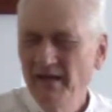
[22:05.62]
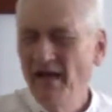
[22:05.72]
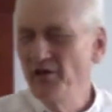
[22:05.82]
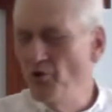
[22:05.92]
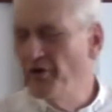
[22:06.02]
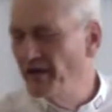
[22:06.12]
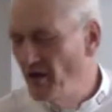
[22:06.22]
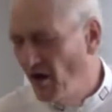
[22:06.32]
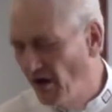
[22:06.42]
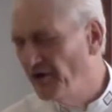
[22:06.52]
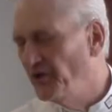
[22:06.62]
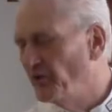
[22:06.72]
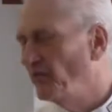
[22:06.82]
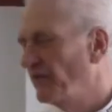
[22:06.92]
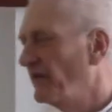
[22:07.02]
Now you can
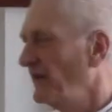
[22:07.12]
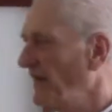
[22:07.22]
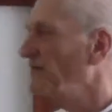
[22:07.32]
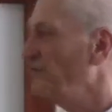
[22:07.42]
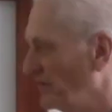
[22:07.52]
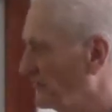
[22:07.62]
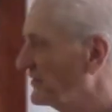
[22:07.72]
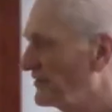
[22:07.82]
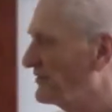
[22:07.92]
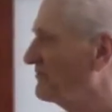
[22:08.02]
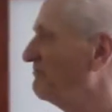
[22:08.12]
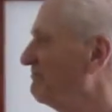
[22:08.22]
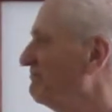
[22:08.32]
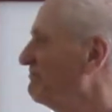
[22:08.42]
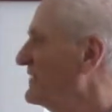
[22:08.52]
argue with a dead Jesus.
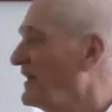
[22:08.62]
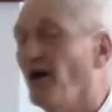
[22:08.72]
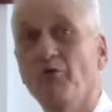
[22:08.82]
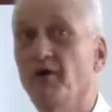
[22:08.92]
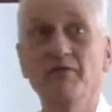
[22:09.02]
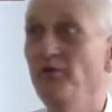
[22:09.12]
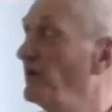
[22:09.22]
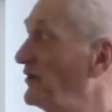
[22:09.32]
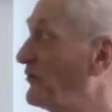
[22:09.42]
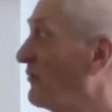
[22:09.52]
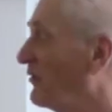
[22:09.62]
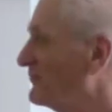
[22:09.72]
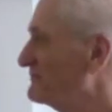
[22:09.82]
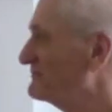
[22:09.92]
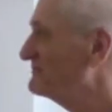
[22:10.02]
He's not going to give you any trouble.
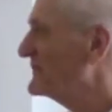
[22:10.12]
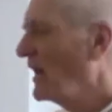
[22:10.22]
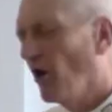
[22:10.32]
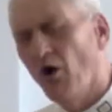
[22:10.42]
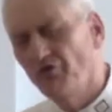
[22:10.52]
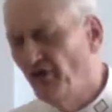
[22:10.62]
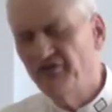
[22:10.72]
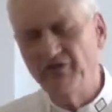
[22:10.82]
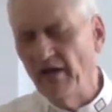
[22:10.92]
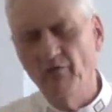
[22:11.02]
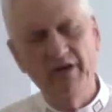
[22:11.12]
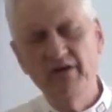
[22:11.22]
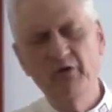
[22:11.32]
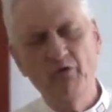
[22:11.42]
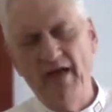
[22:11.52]
Oh, Jesus, I don't need
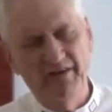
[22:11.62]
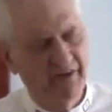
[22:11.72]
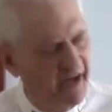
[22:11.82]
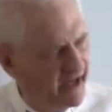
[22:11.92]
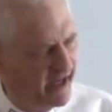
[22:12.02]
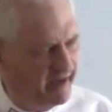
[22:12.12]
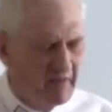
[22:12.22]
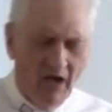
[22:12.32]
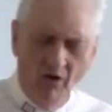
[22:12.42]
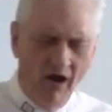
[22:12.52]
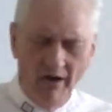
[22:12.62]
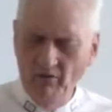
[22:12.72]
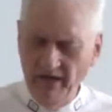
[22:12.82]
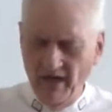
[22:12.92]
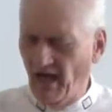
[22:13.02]
to do that today. Oh, I
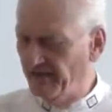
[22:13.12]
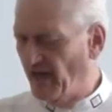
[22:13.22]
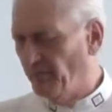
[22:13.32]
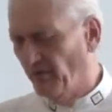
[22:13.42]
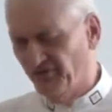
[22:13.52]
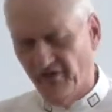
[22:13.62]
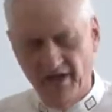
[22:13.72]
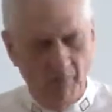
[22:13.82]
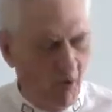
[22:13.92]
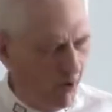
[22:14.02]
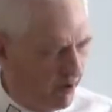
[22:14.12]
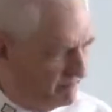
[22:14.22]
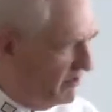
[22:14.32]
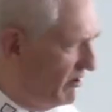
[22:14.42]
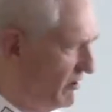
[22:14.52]
don't need to like that person
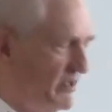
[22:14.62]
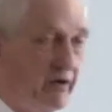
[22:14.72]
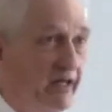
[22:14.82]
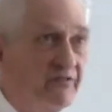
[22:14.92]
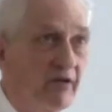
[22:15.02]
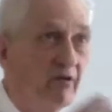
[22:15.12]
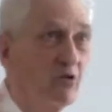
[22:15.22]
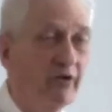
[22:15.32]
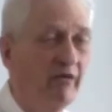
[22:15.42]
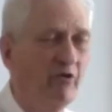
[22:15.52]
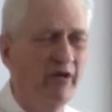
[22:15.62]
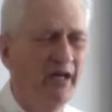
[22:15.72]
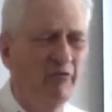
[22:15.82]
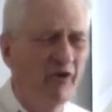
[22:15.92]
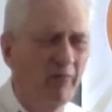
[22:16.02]
anymore. Oh, he's never going to give you
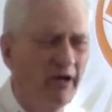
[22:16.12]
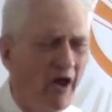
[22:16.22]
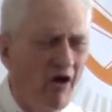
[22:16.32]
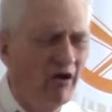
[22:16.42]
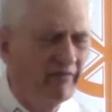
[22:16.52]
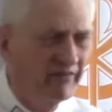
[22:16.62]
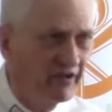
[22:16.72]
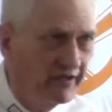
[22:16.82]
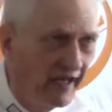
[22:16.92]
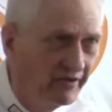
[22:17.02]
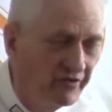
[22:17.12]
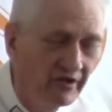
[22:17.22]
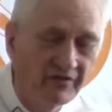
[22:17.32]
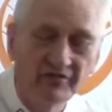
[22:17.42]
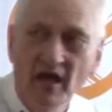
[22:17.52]
any trouble at all if he's a dead
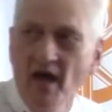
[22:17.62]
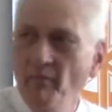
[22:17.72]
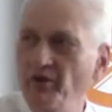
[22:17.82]
Jesus.